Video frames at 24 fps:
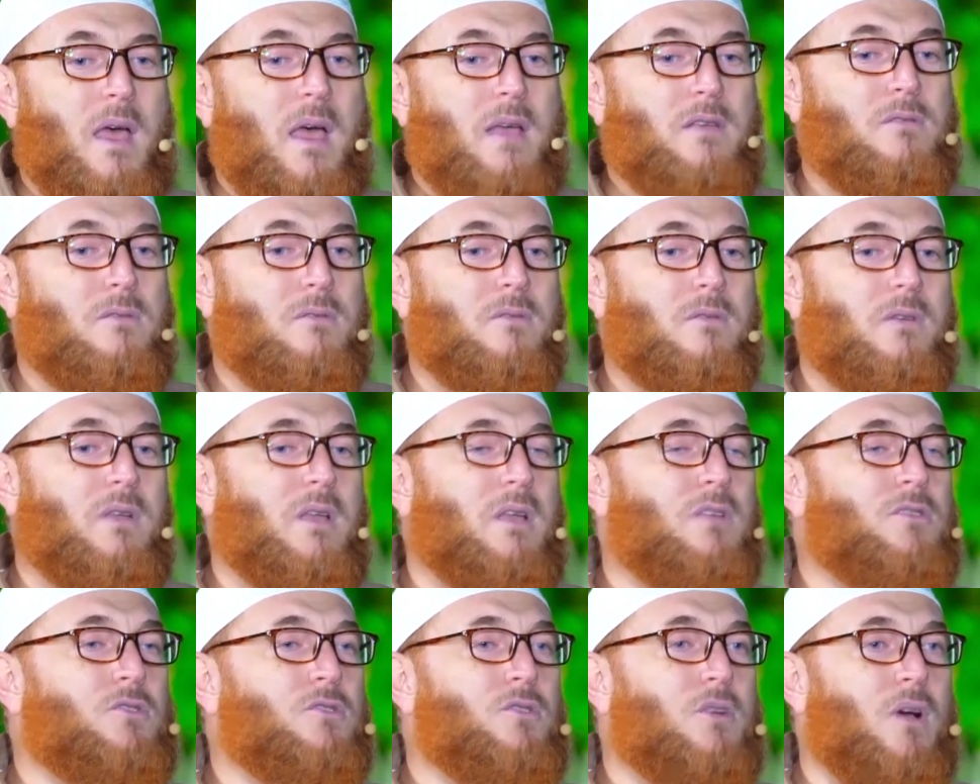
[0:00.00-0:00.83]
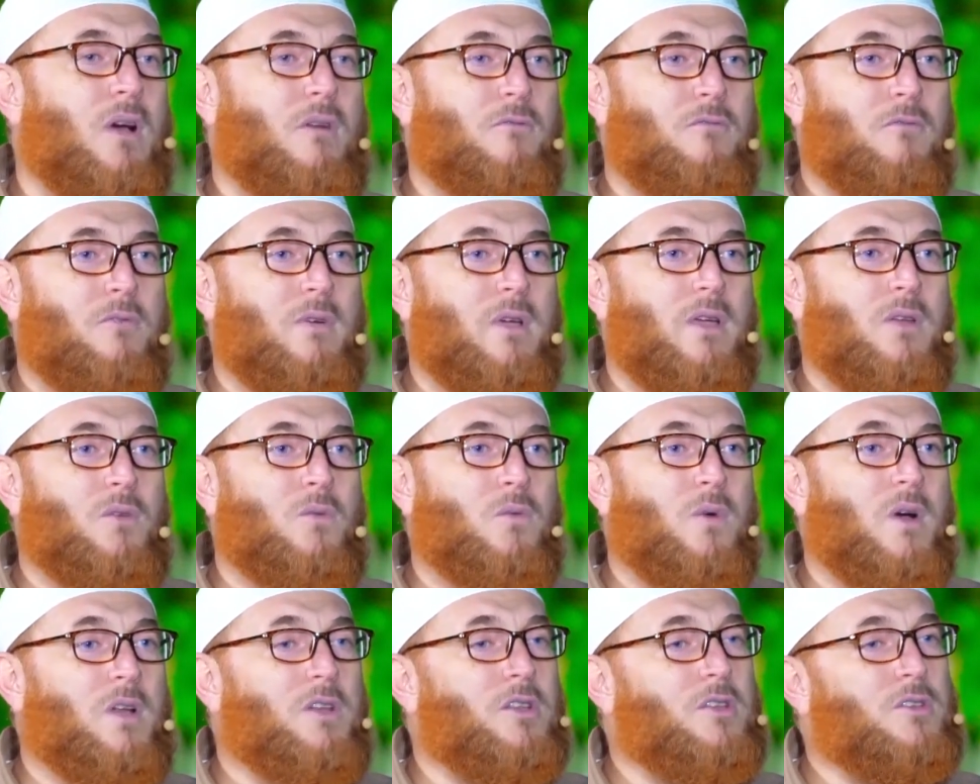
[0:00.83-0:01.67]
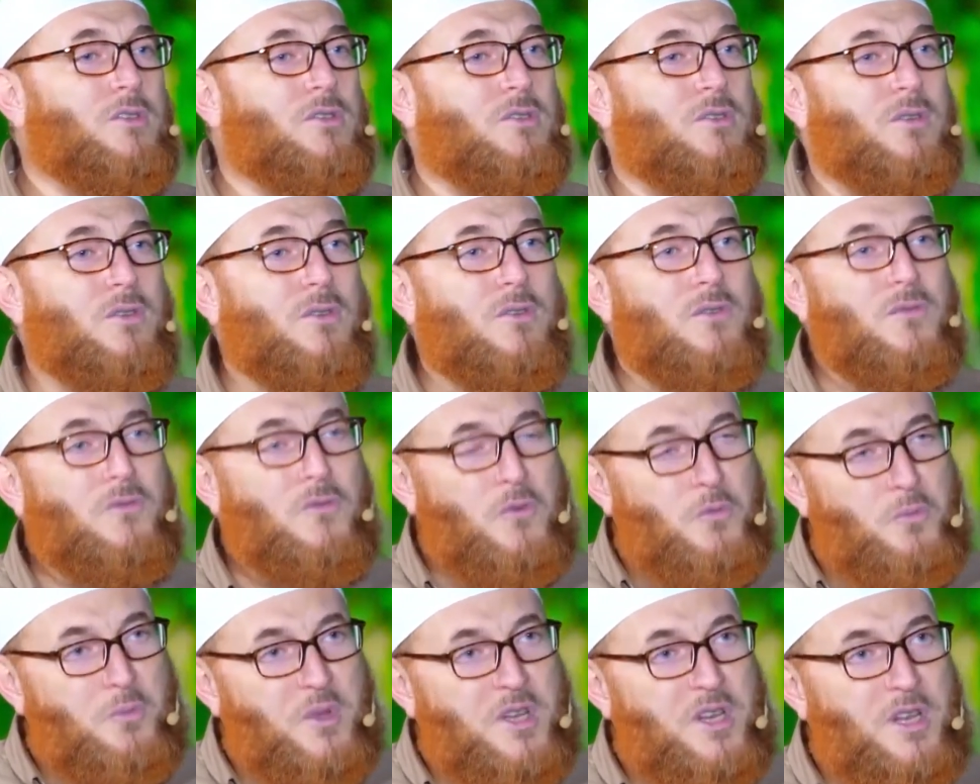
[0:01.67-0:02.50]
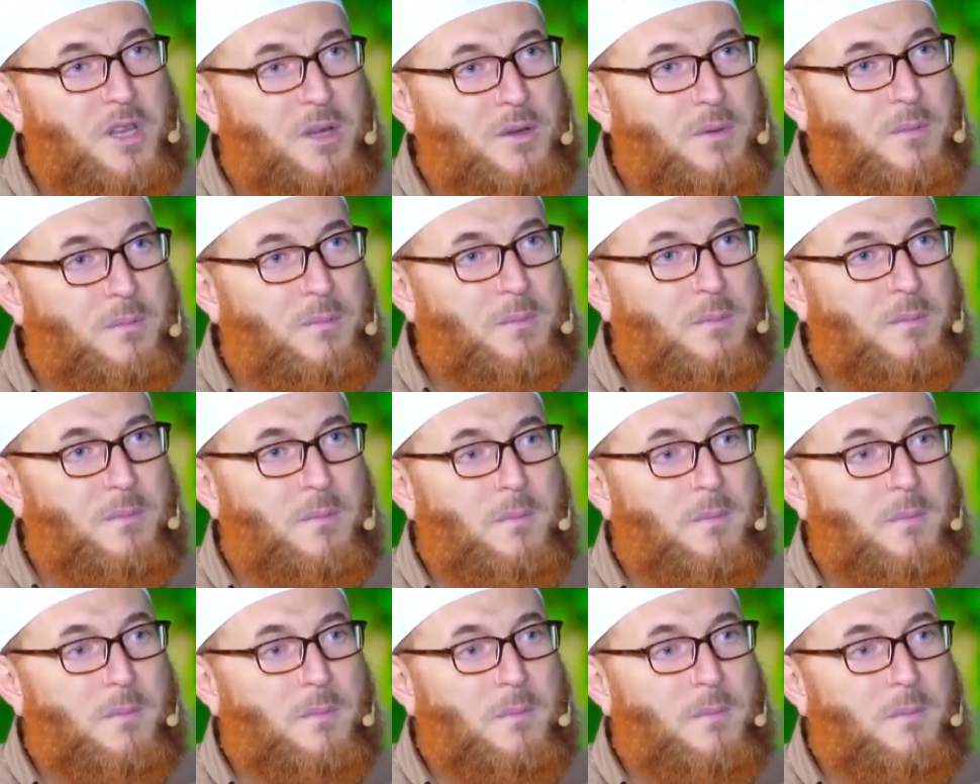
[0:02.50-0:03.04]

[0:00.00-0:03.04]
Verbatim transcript: as long as you avoid what is forbidden,